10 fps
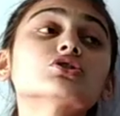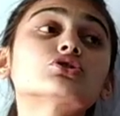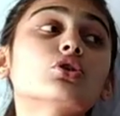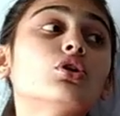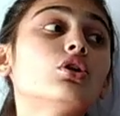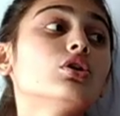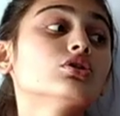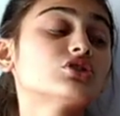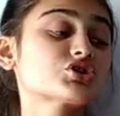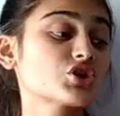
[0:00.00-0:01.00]

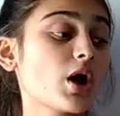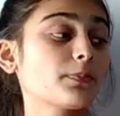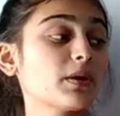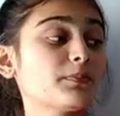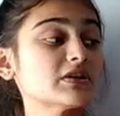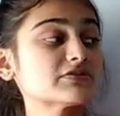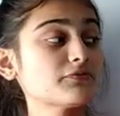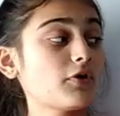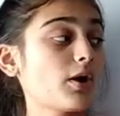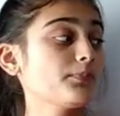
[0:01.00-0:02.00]
So the shopkeepers
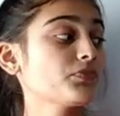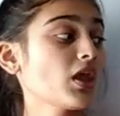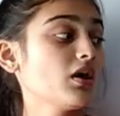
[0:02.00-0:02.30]
from